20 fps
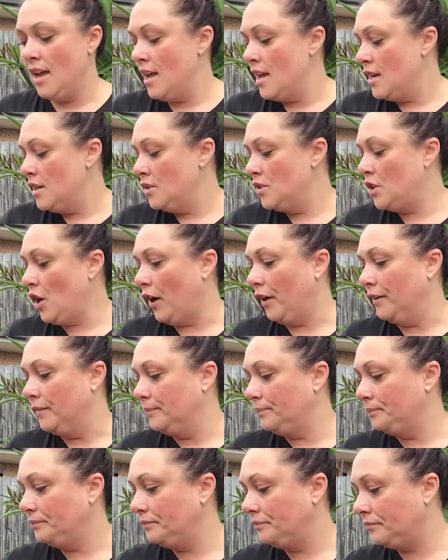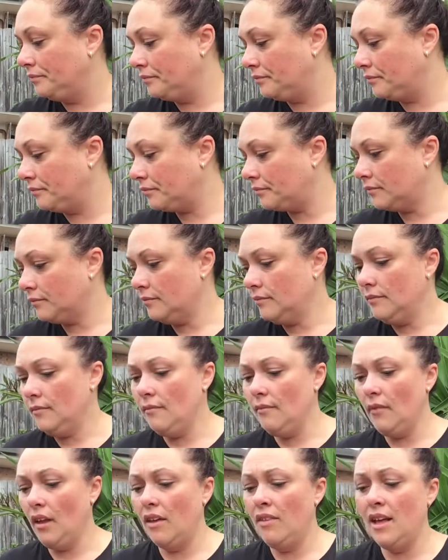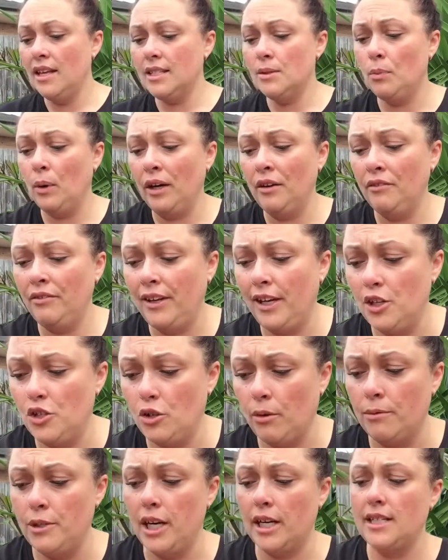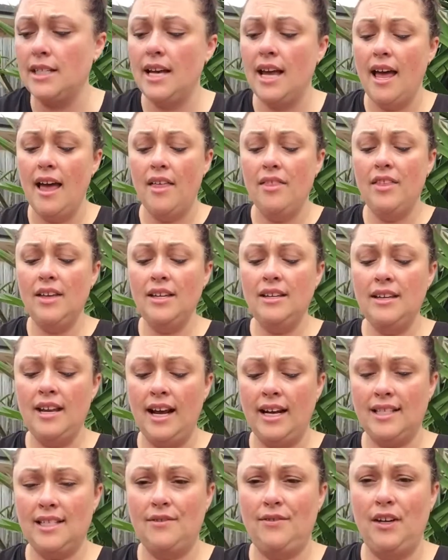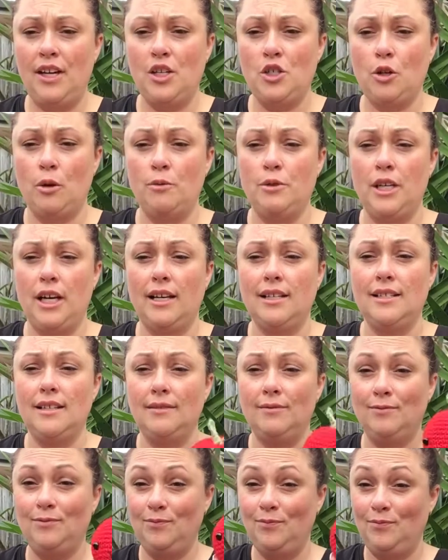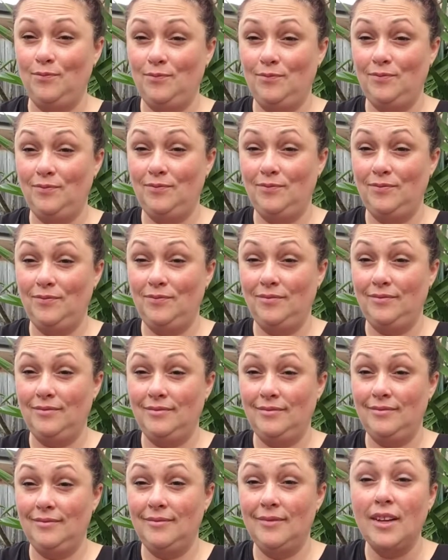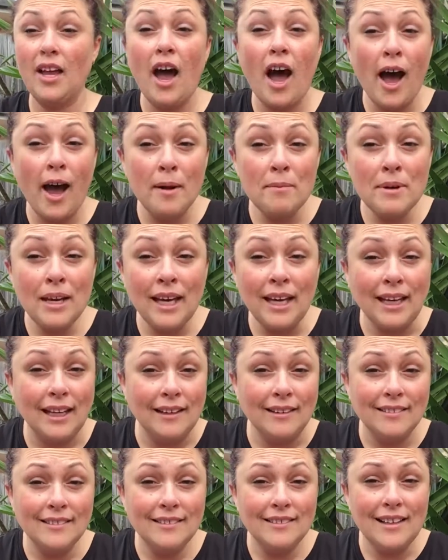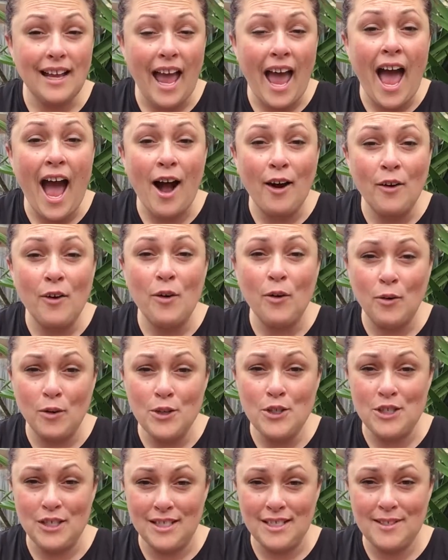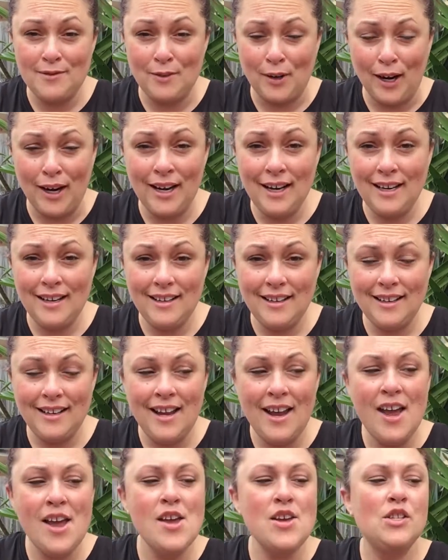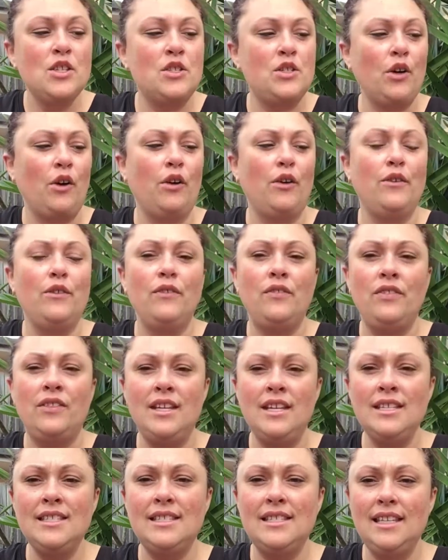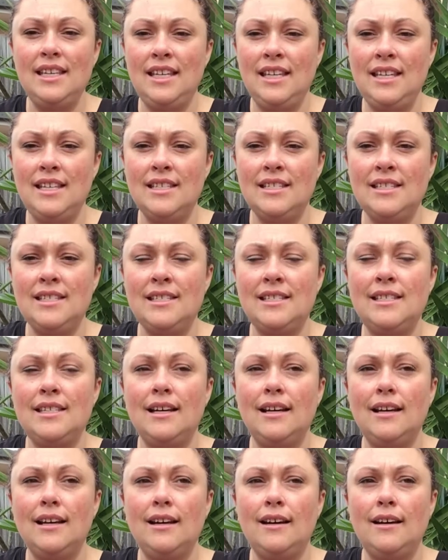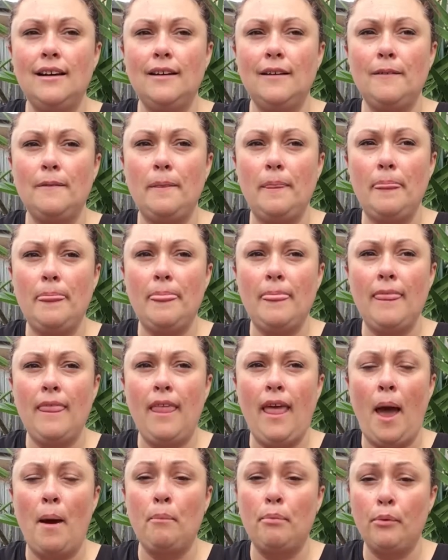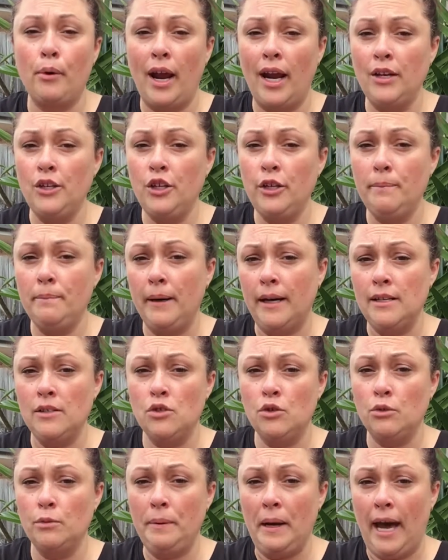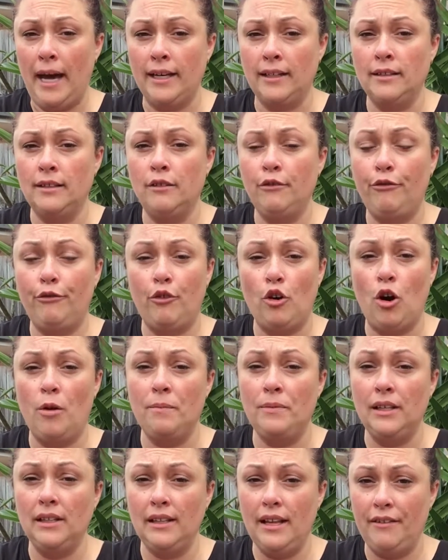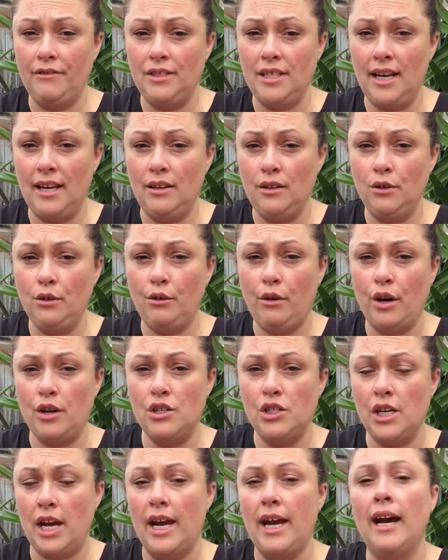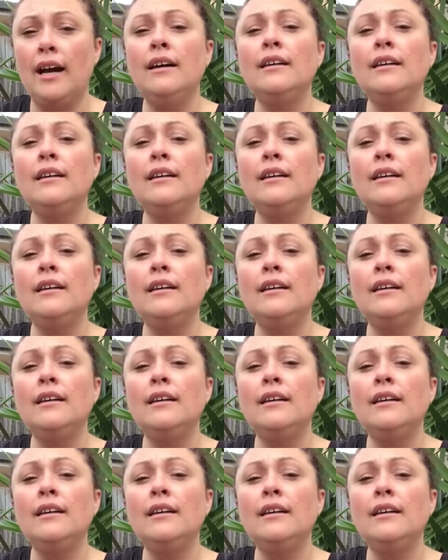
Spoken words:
So that's one finished object. The next finished object. I mean, how gorgeous, right? So this is a brand new bundle pattern from the Left-Handed Crocheter.